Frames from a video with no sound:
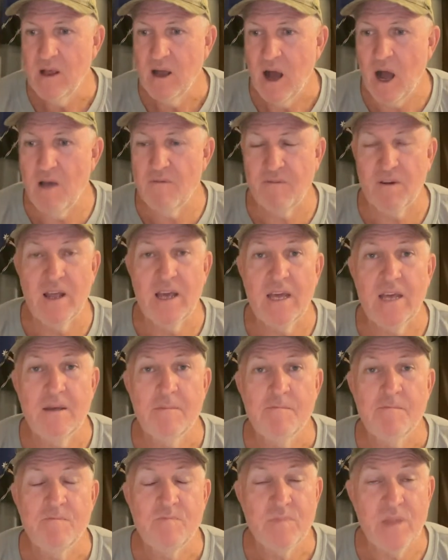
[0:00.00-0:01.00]
Hopefully,
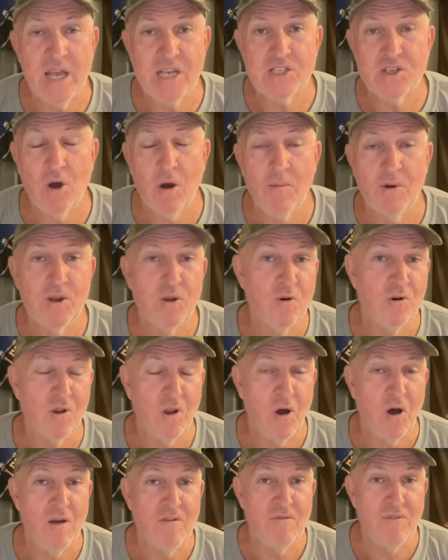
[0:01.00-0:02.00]
next time I do a
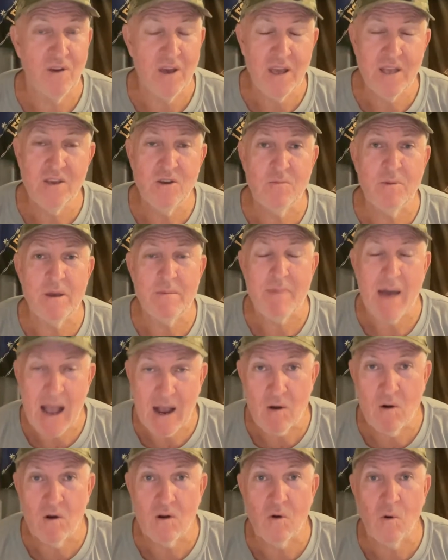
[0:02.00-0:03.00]
live feed, you'll be
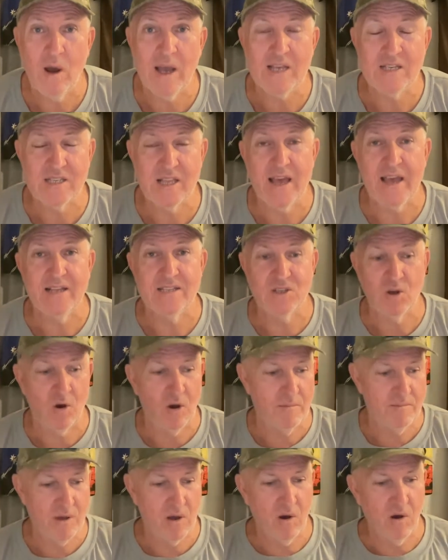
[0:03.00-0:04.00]
back on Queensland
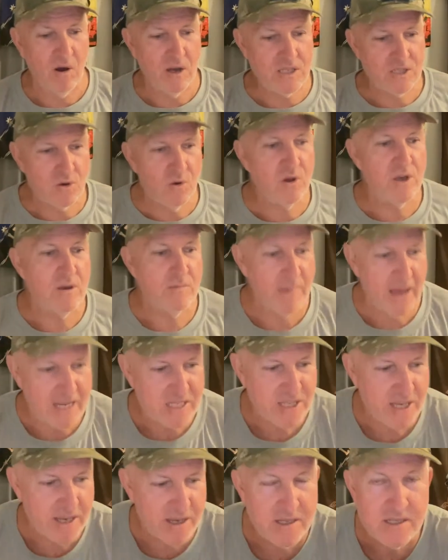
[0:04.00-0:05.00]
time, guys. All you
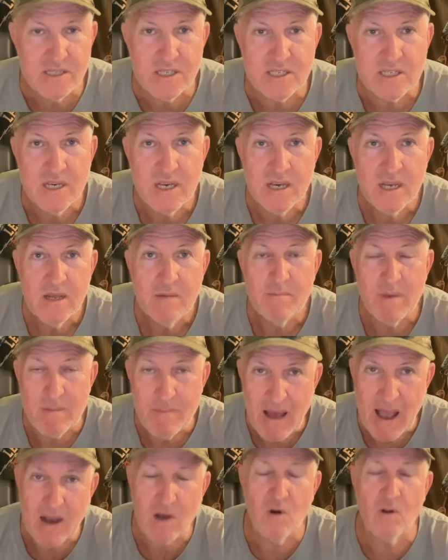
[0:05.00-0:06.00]
Mexicans, be
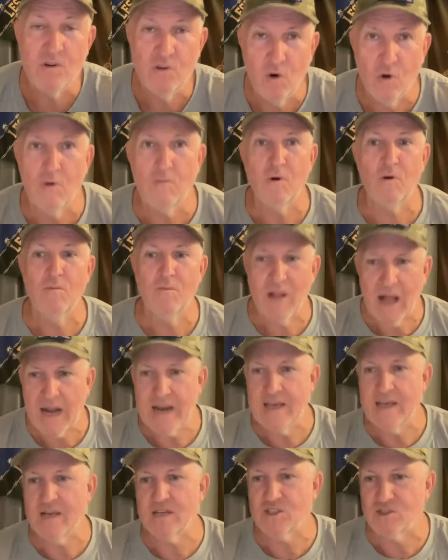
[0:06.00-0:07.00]
back on normal
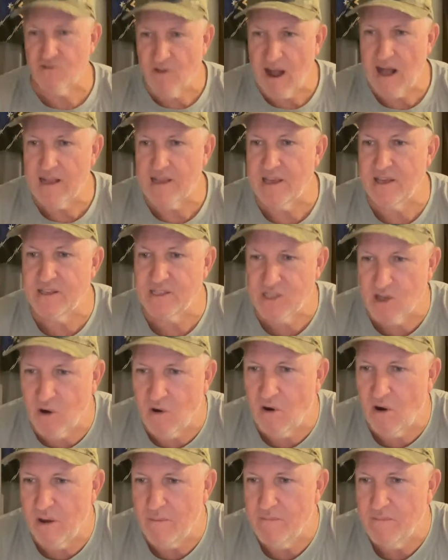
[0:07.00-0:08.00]
bloody Australian
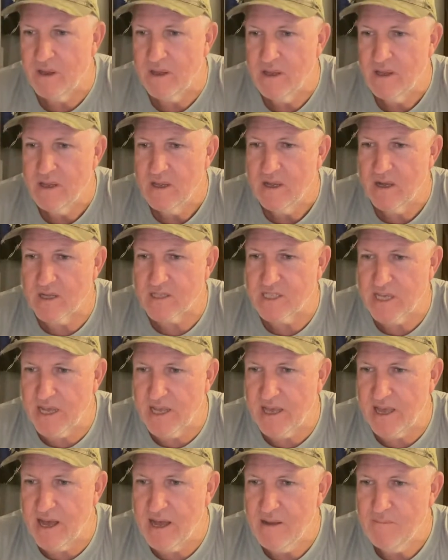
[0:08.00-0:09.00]
time. I'll
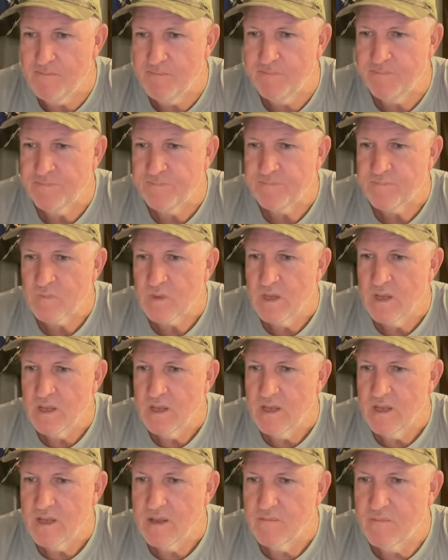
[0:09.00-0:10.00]
tell you,
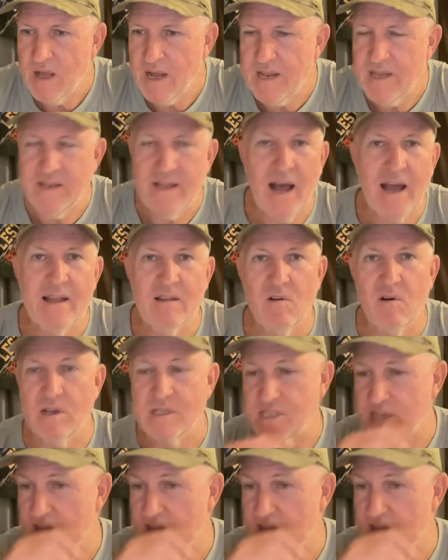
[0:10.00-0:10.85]
bloody daylight